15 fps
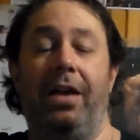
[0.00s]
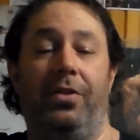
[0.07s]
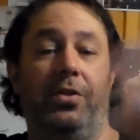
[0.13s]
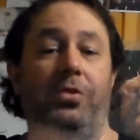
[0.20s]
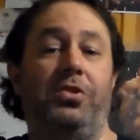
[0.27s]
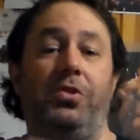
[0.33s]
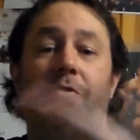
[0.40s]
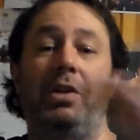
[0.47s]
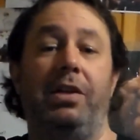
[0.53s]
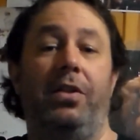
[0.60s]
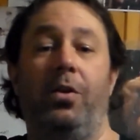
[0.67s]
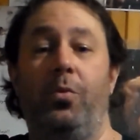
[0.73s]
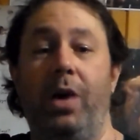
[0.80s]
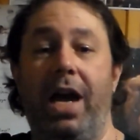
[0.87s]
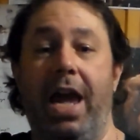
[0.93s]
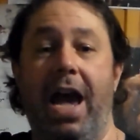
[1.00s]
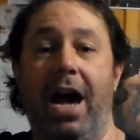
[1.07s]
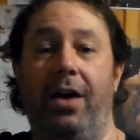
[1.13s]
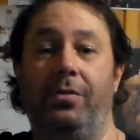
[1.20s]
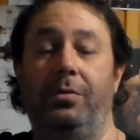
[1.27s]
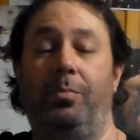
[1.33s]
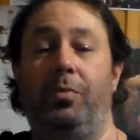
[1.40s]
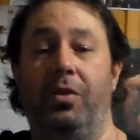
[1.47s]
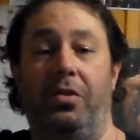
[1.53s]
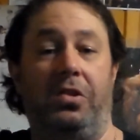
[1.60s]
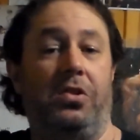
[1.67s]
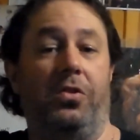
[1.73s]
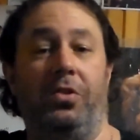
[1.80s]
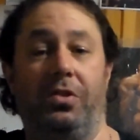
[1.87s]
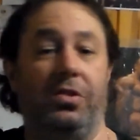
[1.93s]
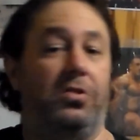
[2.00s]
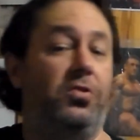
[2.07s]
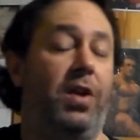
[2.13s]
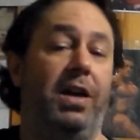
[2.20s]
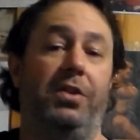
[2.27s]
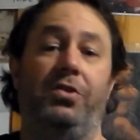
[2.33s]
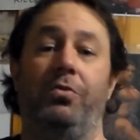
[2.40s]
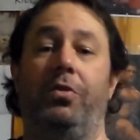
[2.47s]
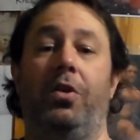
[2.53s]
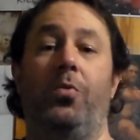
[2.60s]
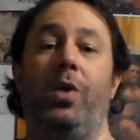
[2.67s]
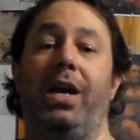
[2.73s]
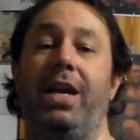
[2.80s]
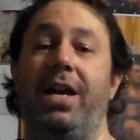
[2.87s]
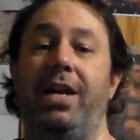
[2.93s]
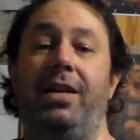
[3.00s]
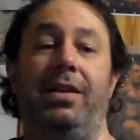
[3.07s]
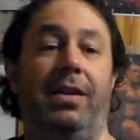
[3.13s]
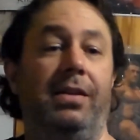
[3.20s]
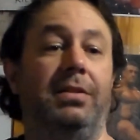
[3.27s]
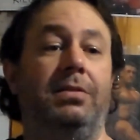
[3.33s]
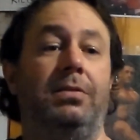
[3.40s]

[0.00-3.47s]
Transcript: They're shooting their way out. The insurgents are trying to shoot their way in.